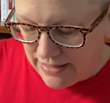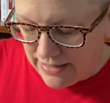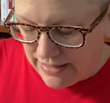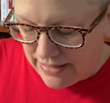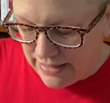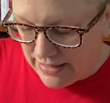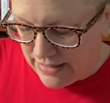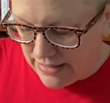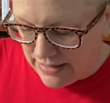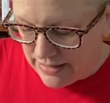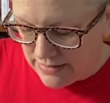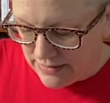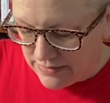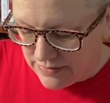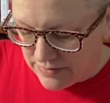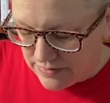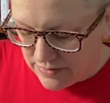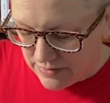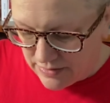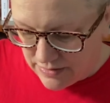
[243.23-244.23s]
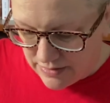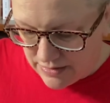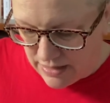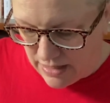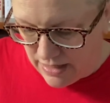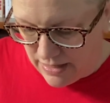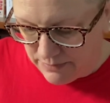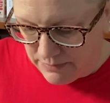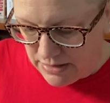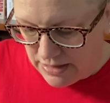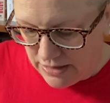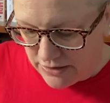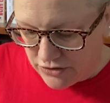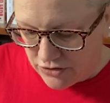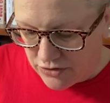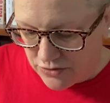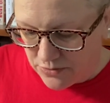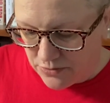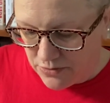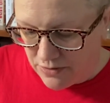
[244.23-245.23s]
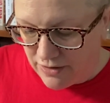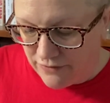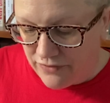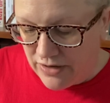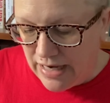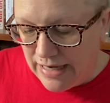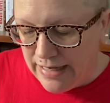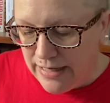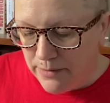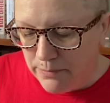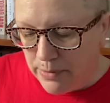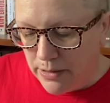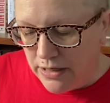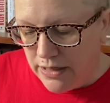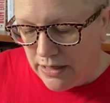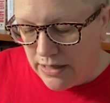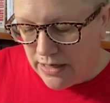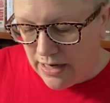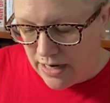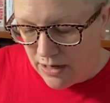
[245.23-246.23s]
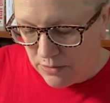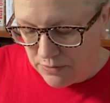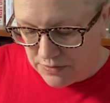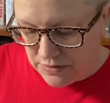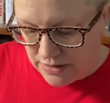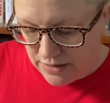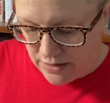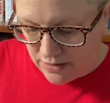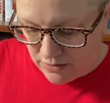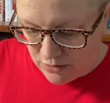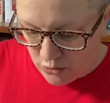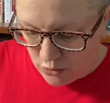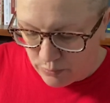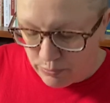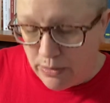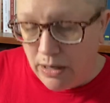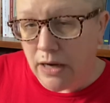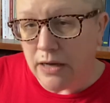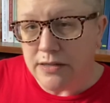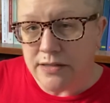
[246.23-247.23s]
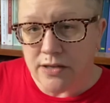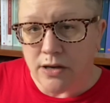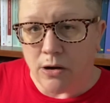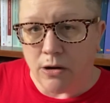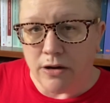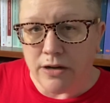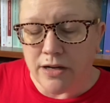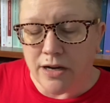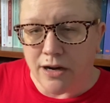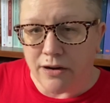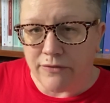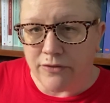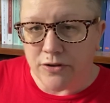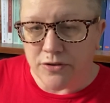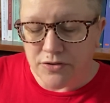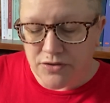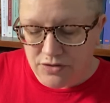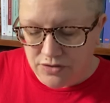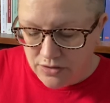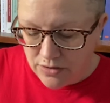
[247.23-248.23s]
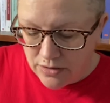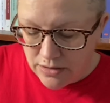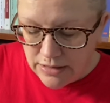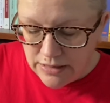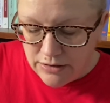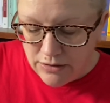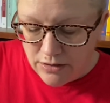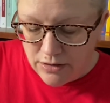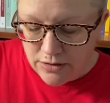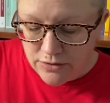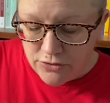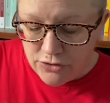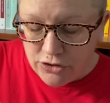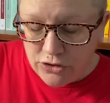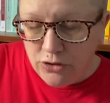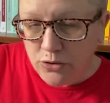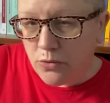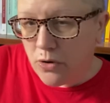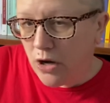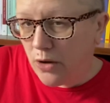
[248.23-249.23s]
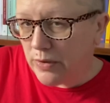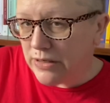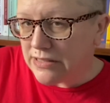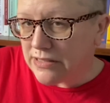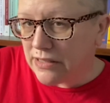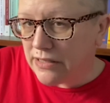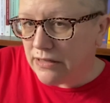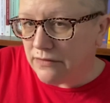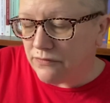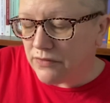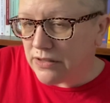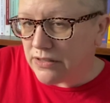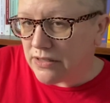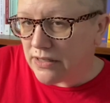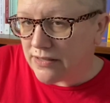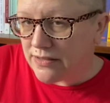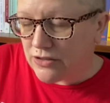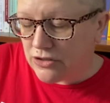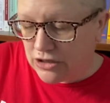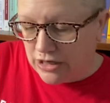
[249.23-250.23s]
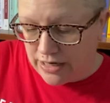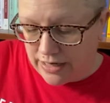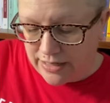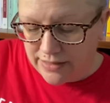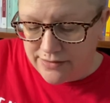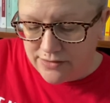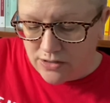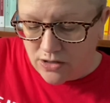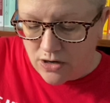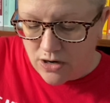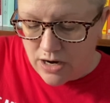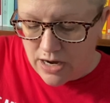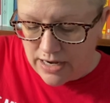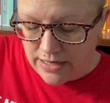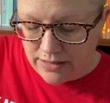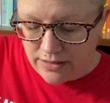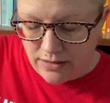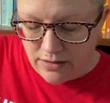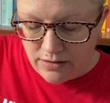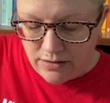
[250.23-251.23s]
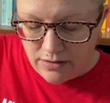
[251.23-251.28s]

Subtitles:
And I'm not sure if anybody out there who buys hardcovers, do you always leave the dust jackets on?